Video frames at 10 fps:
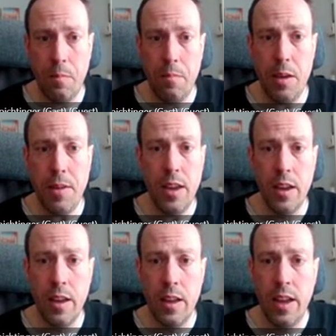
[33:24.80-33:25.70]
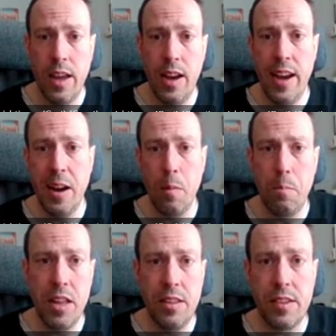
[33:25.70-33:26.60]
maybe a little
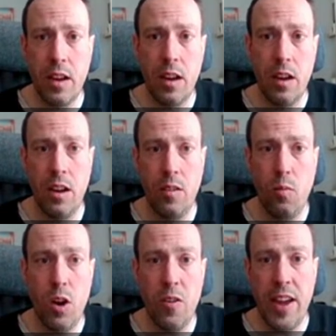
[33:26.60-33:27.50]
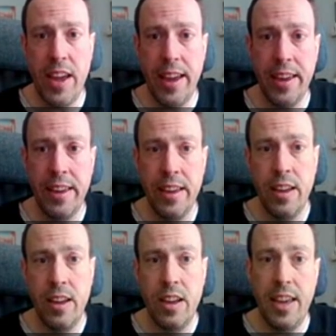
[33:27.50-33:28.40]
bit worrying
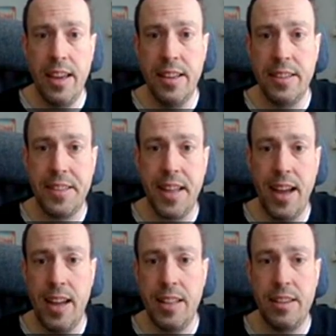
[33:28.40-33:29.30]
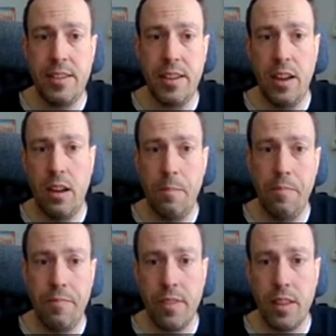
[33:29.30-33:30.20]
is that
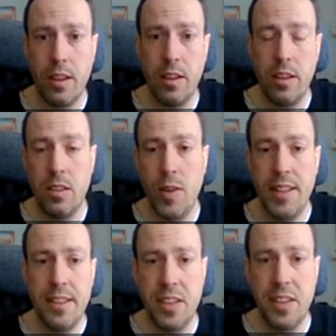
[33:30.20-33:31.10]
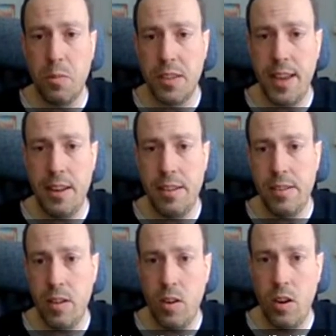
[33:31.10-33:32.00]

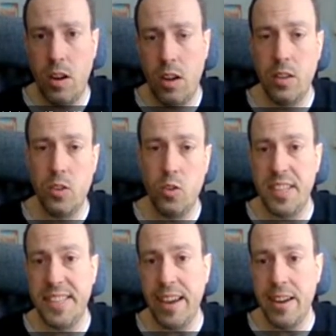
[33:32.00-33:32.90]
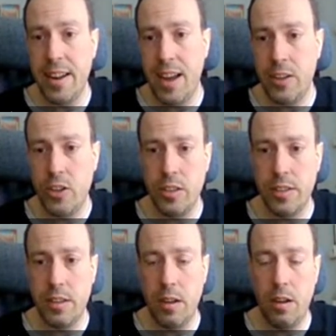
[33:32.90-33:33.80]
26%, so the second
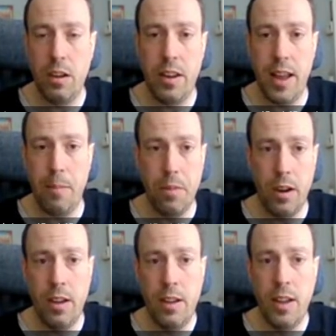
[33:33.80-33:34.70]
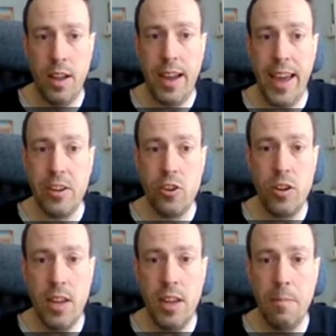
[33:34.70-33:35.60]
largest number,
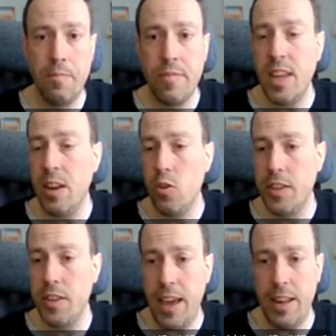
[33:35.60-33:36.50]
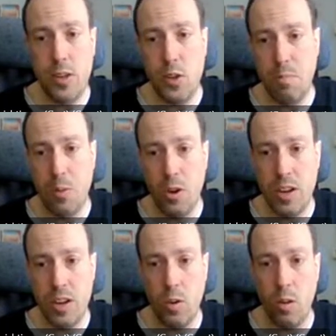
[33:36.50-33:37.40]
actually didn't receive any
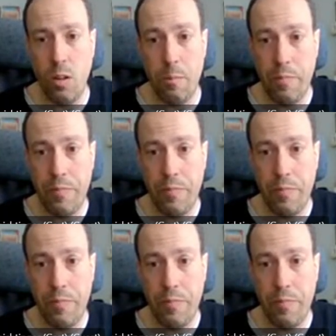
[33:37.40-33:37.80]
support at all.